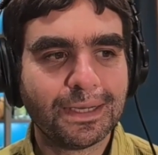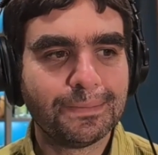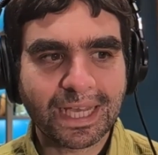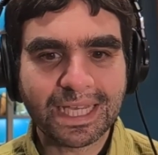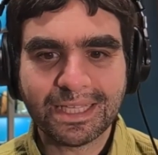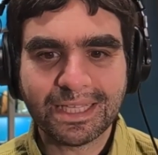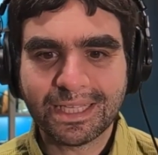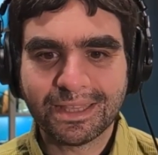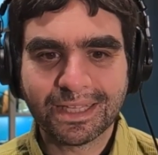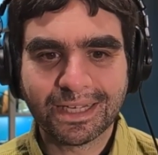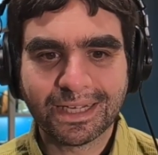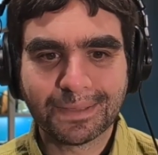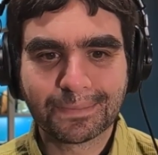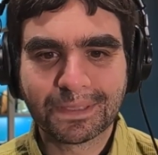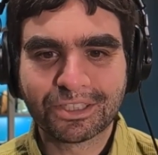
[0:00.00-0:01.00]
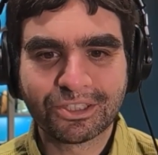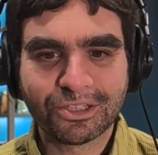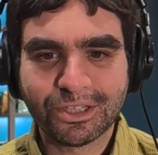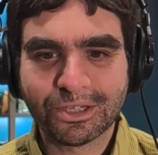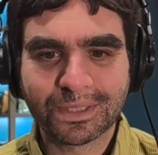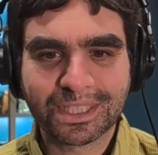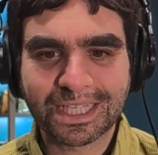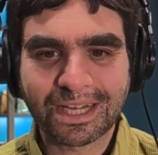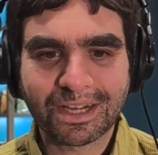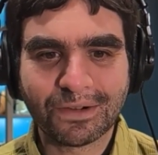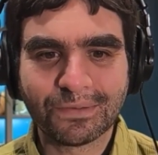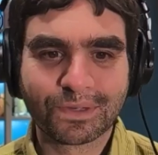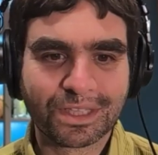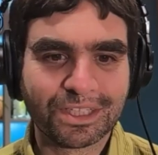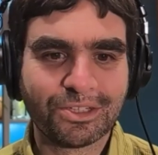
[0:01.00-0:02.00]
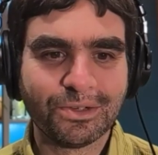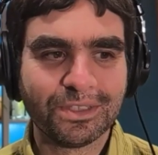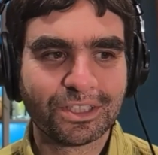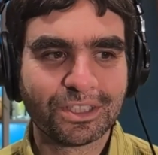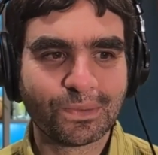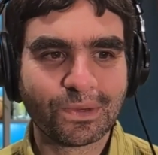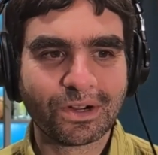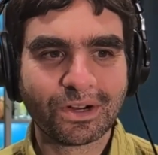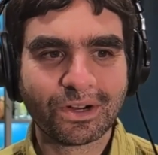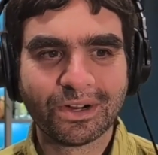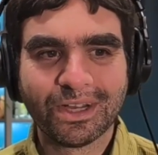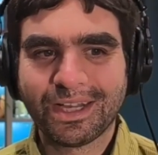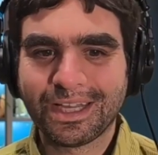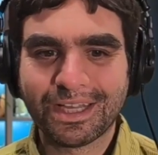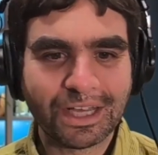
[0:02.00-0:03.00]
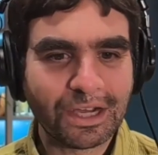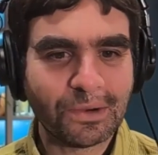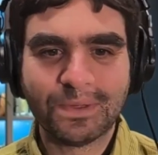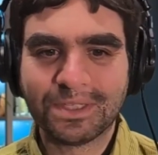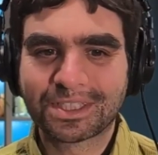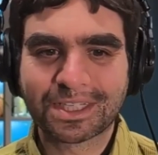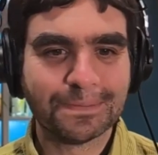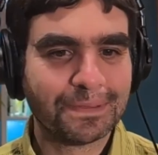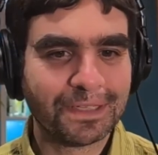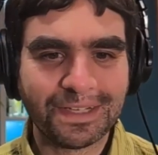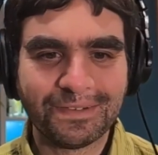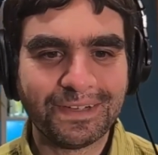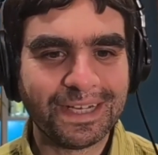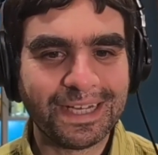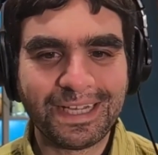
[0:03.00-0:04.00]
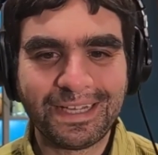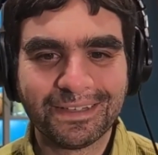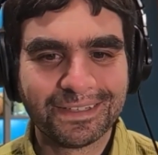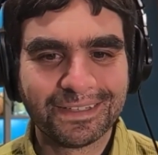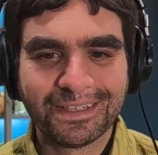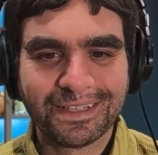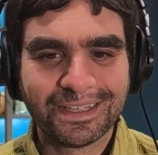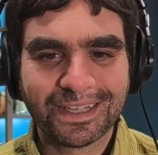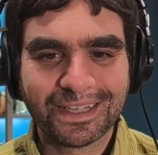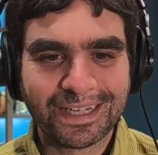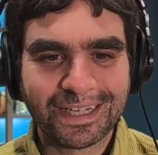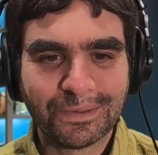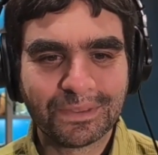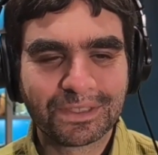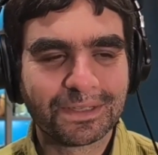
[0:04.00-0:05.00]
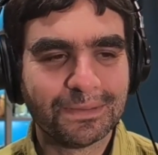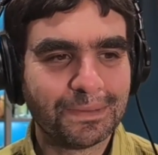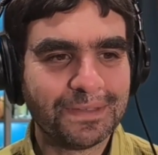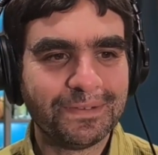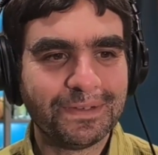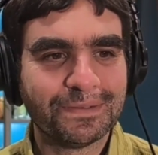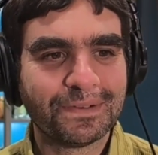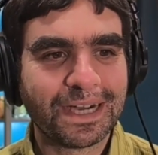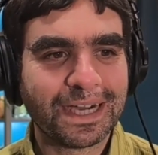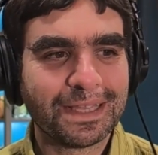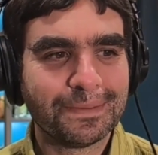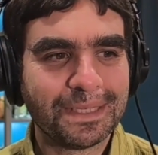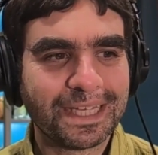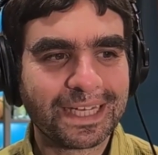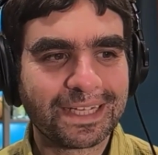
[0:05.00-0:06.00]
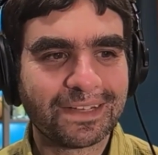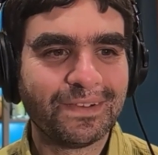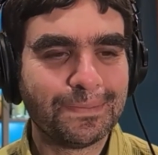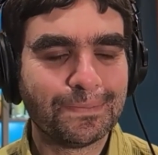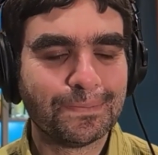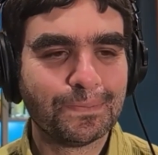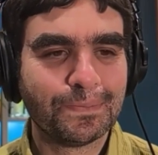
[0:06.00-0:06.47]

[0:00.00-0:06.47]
In the studio itself, where the students were, was completely fine. I mean, actually,